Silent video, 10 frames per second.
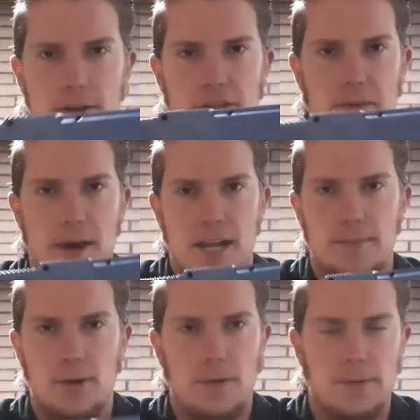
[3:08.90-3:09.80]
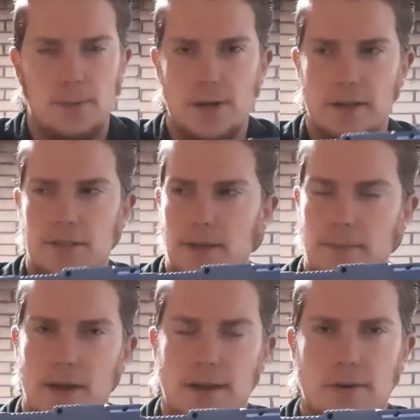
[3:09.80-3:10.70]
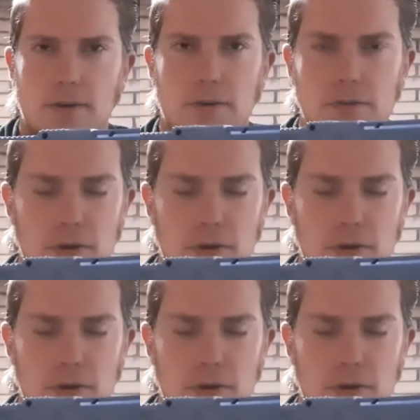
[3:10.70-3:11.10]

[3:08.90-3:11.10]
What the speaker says: is compatible with some of the other